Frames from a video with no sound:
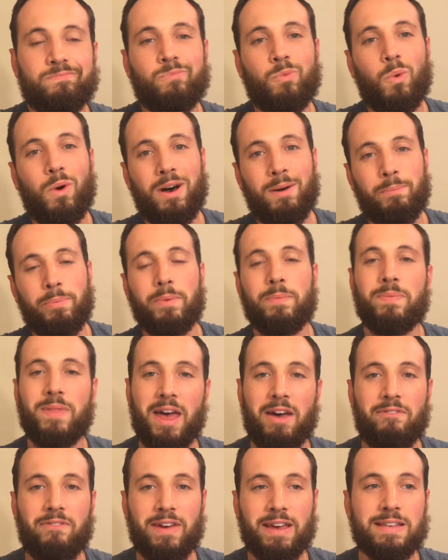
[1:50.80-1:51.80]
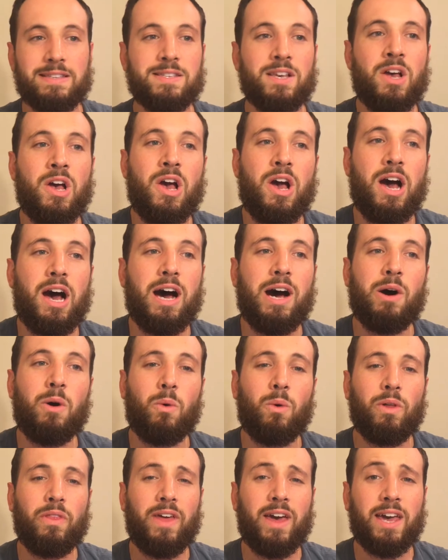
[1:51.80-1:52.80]
womp, that face.
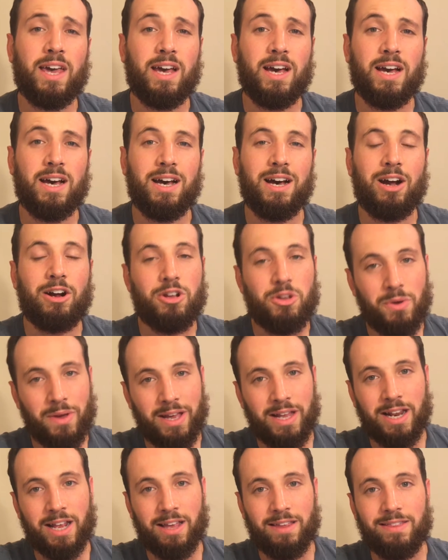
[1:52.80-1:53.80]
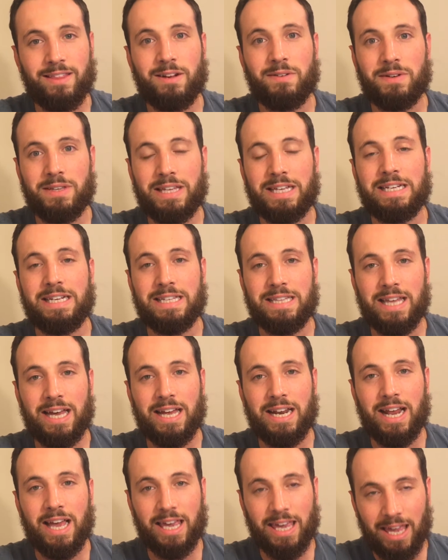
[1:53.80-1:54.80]
Or like, are you kidding? They really did
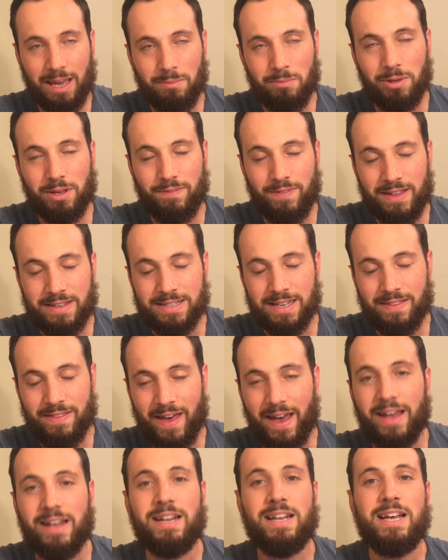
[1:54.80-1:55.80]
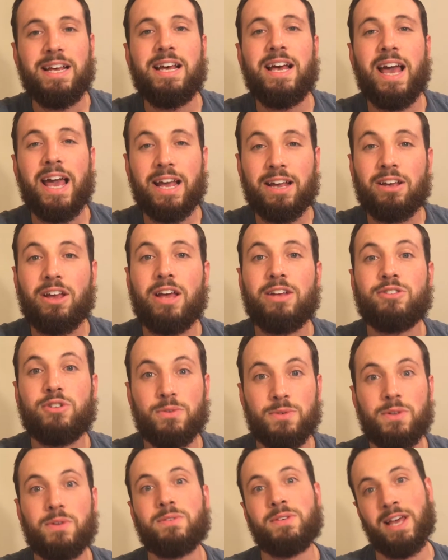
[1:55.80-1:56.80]
that. I can't believe they said that. It
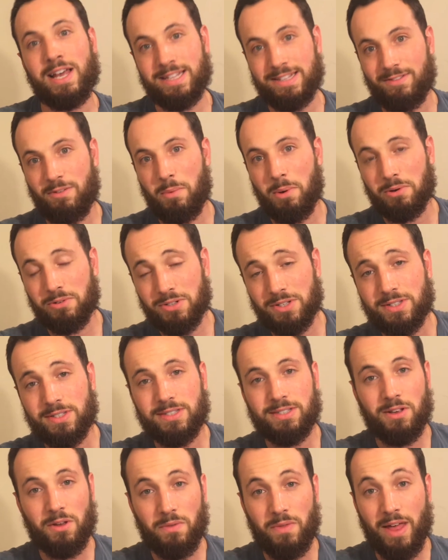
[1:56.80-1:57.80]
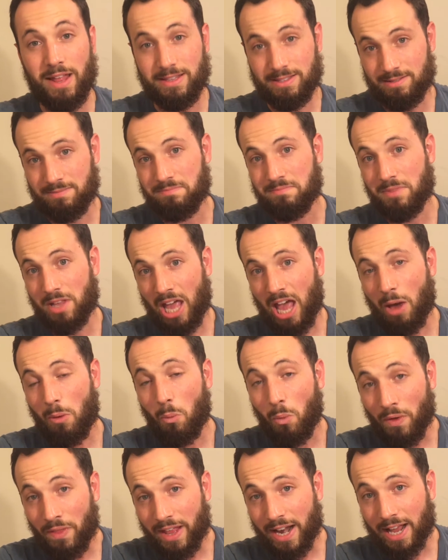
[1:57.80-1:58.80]
shows those kinds of emotions. So that's
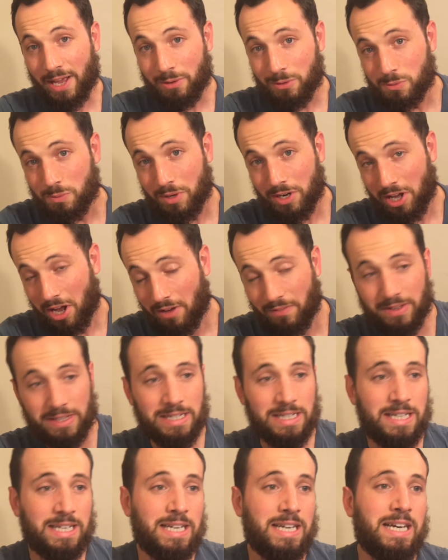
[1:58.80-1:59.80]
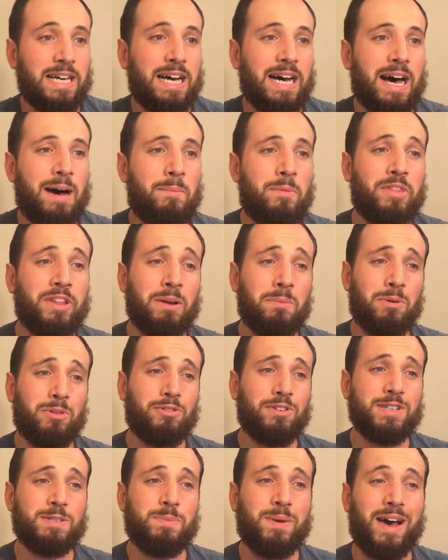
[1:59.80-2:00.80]
one that I use pretty often. The number
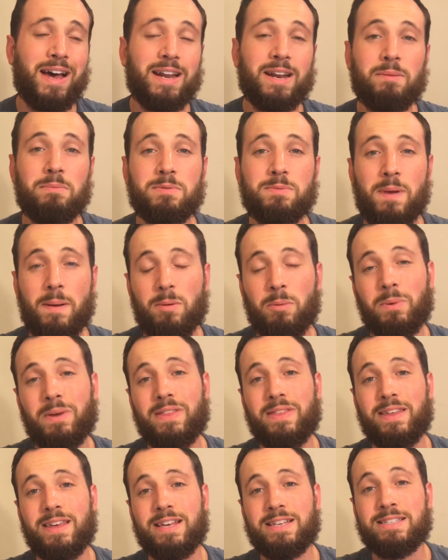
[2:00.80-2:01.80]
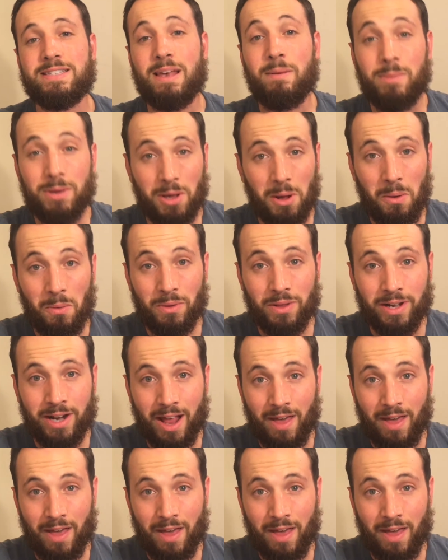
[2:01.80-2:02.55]
3 spot is probably the semicolon